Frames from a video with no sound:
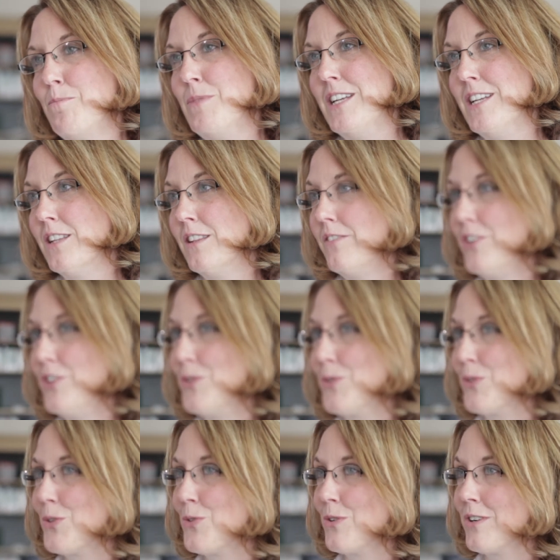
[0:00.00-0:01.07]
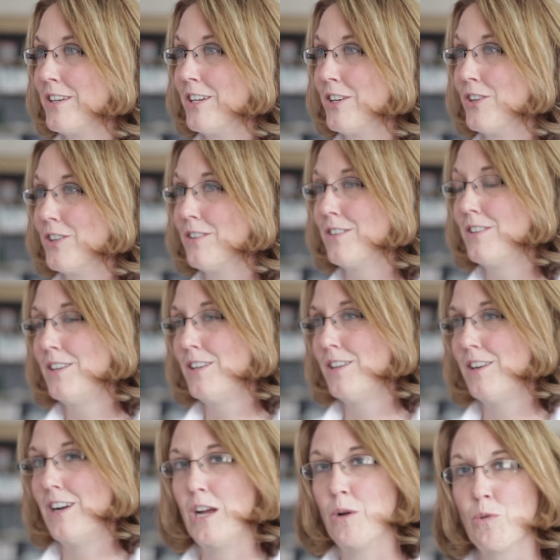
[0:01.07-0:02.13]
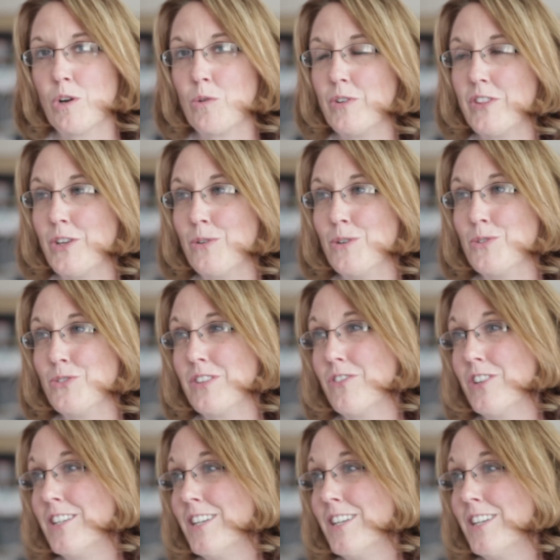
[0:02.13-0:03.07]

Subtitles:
being a living donor coordinator, I work with heroes every